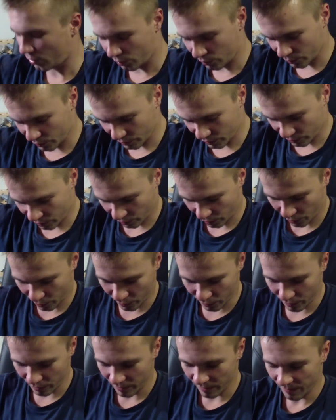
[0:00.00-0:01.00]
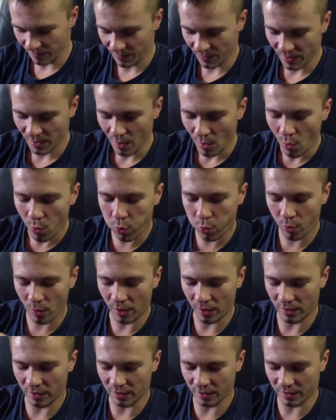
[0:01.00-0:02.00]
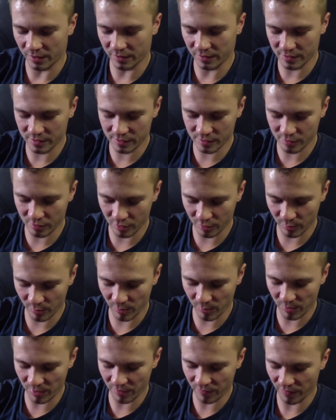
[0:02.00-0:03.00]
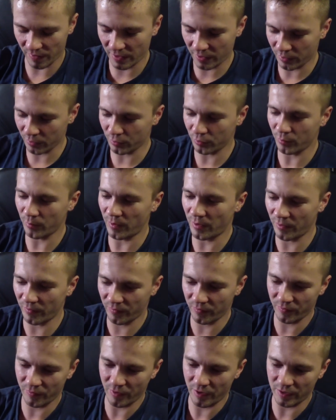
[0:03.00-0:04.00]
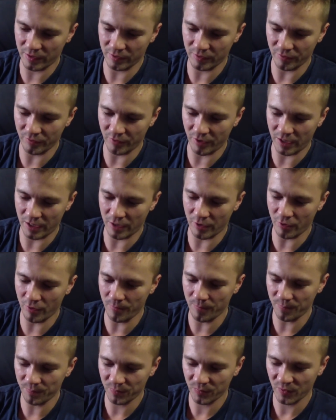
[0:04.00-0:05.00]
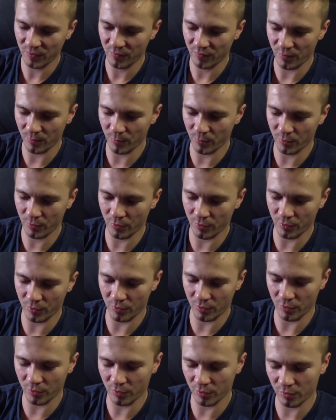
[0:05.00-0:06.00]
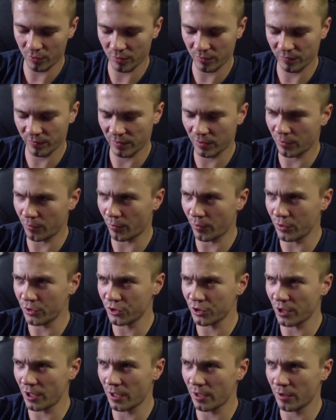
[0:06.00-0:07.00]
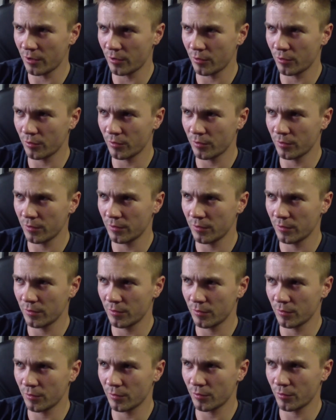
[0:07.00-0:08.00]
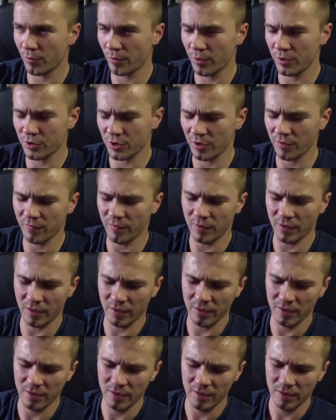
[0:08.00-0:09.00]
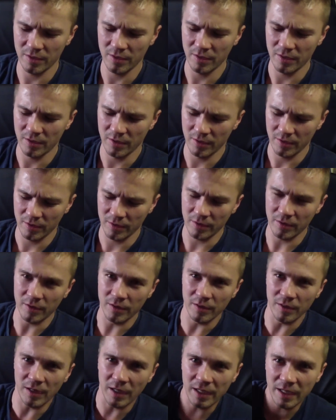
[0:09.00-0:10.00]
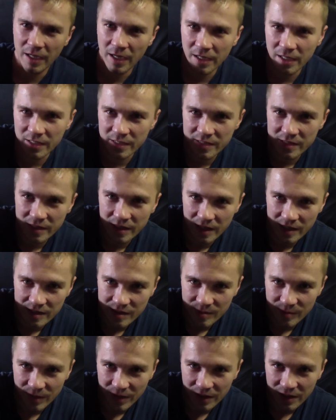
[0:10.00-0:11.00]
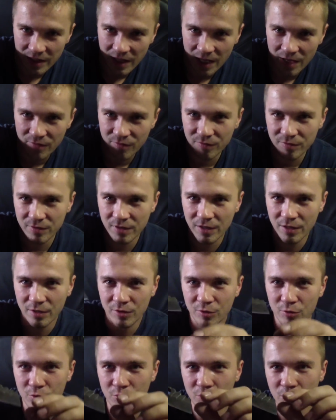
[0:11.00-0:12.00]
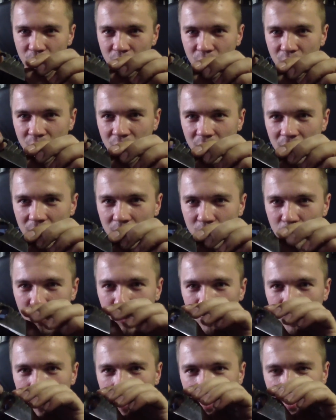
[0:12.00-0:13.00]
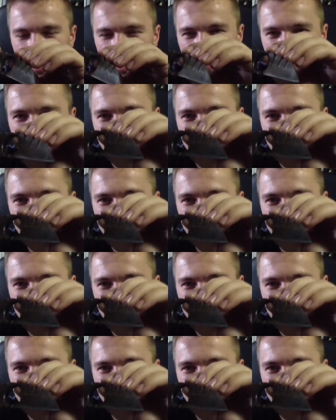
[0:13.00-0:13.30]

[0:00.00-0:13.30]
also and uh, this is gonna be big thank you to my friend uh, Reno from uh, I think Croatia Croatia I think uh, I got his custom leg knife the really cool one